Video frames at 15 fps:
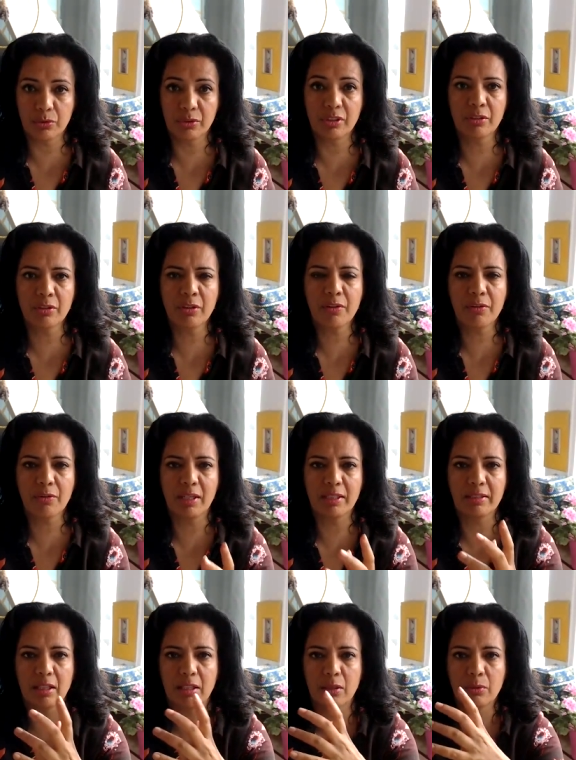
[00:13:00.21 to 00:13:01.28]
to the earth
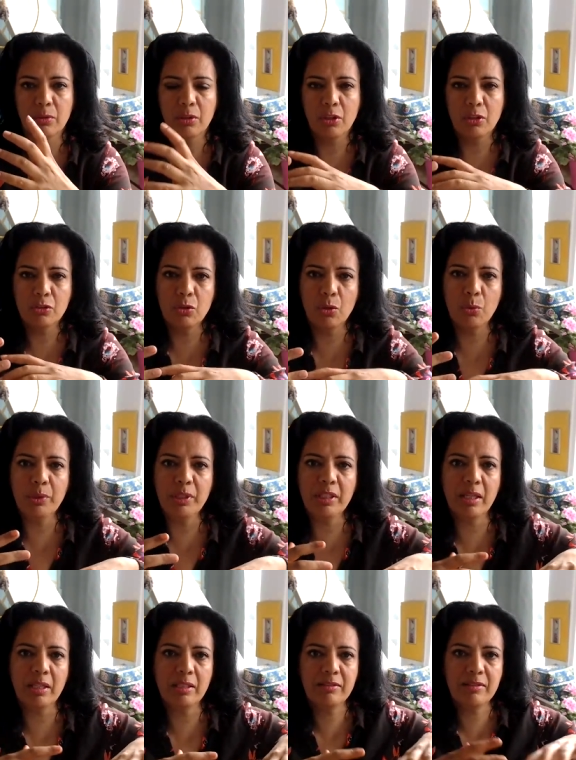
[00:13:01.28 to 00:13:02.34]
right now so we
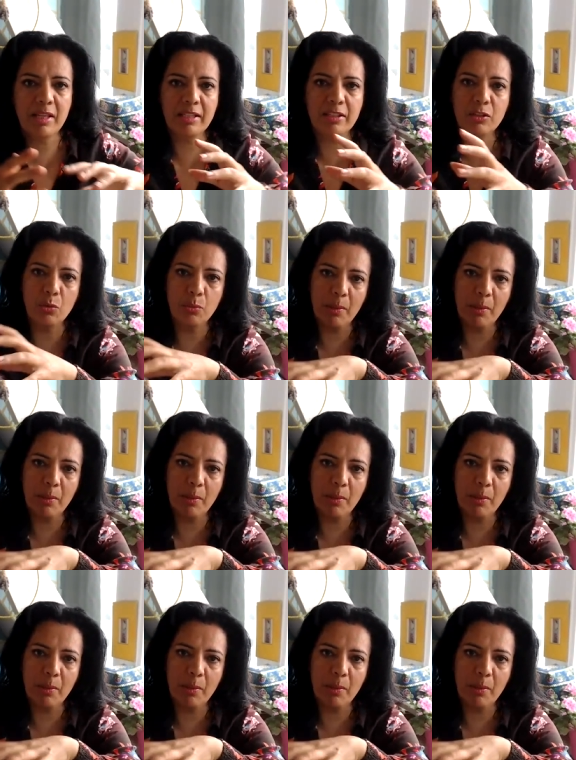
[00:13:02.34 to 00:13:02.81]
can take